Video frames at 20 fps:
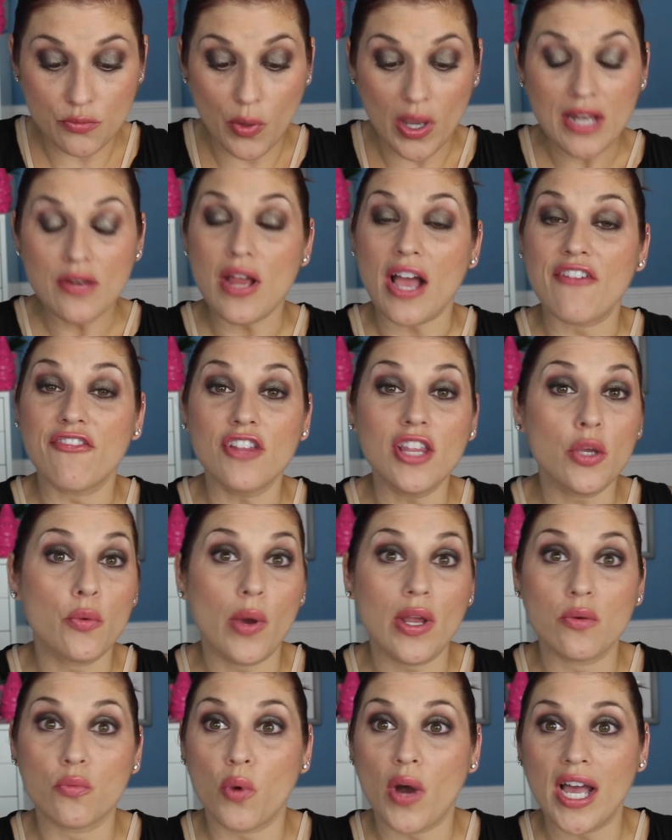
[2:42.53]
I feel like
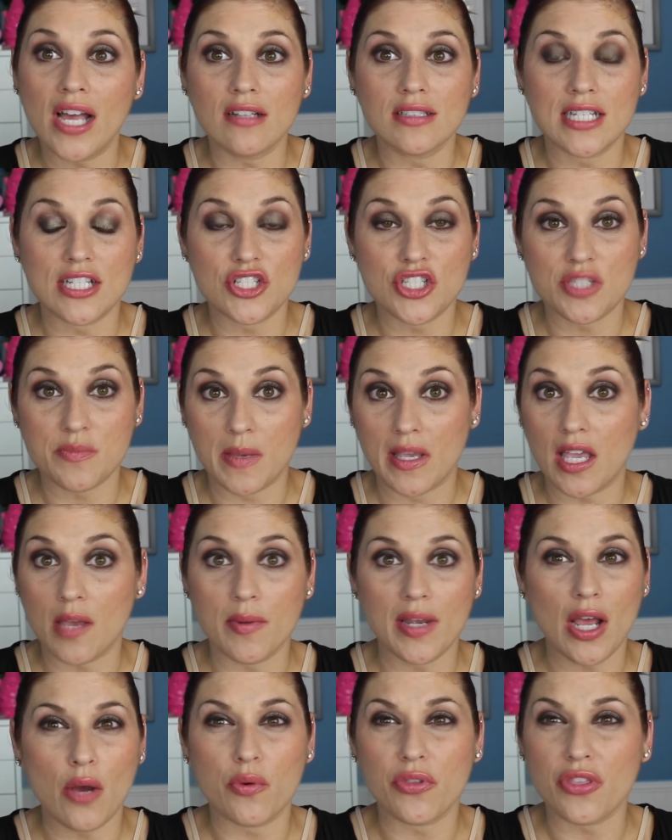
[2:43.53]
Wet n Wild has just been
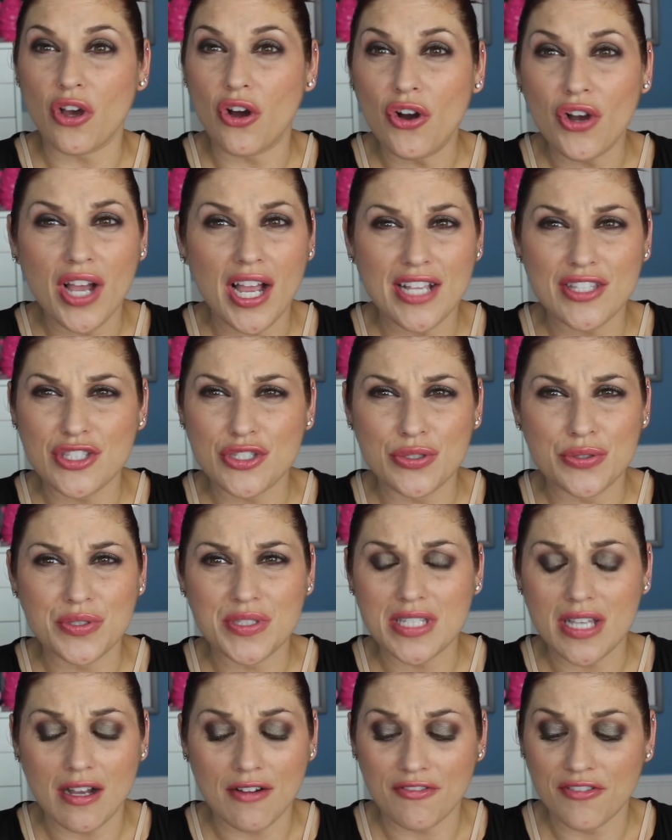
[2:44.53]
coming out with all kinds of new
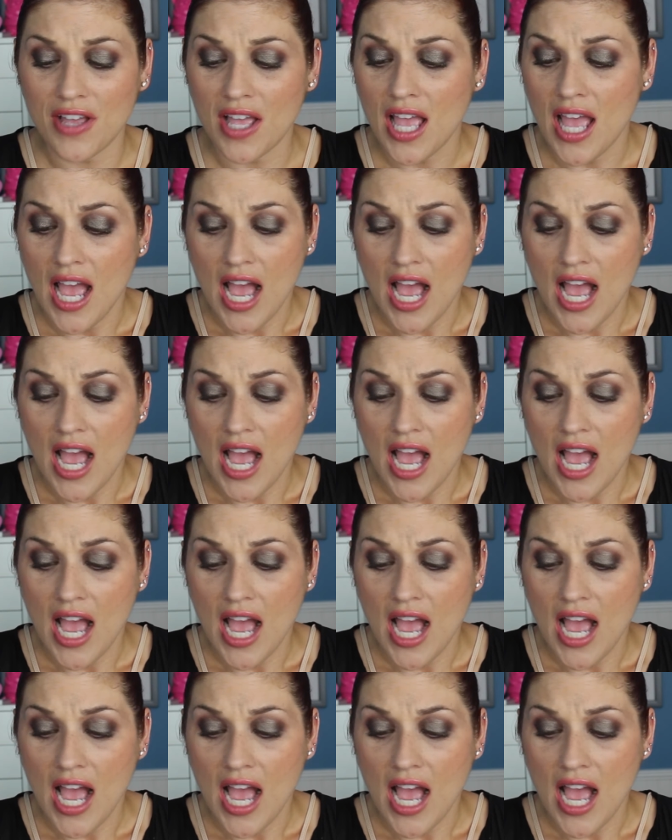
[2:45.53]
stuff.